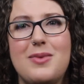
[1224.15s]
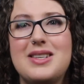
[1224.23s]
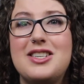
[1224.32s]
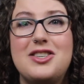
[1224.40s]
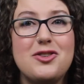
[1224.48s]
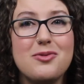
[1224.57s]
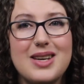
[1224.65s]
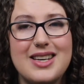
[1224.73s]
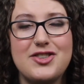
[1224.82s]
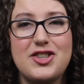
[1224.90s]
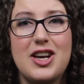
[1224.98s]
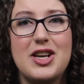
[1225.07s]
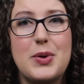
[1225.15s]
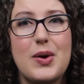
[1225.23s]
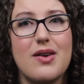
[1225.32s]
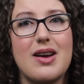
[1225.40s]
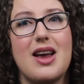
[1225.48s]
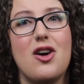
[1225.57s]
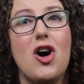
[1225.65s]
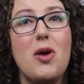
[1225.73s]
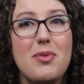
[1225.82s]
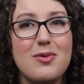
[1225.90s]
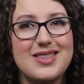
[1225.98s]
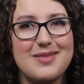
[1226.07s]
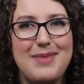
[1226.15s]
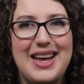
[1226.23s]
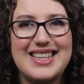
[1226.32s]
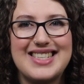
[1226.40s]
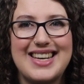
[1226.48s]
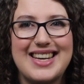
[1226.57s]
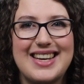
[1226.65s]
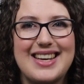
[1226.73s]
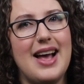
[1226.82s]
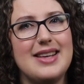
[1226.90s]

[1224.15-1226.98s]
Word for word: What did you read in January? I hope it was amazing.